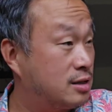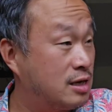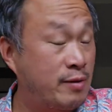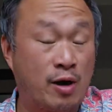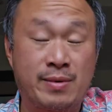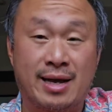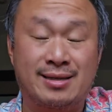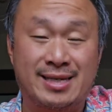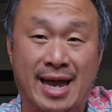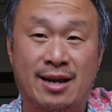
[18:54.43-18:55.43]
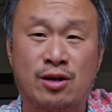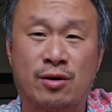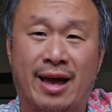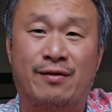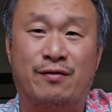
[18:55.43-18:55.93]
Email me at
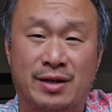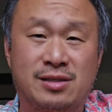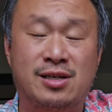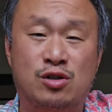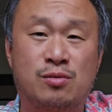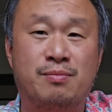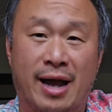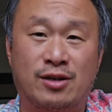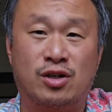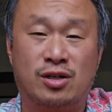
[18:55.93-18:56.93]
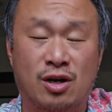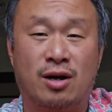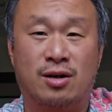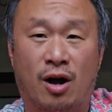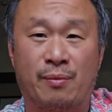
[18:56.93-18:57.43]

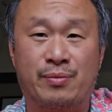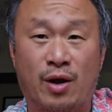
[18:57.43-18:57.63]
daniel@vintagemagic.com.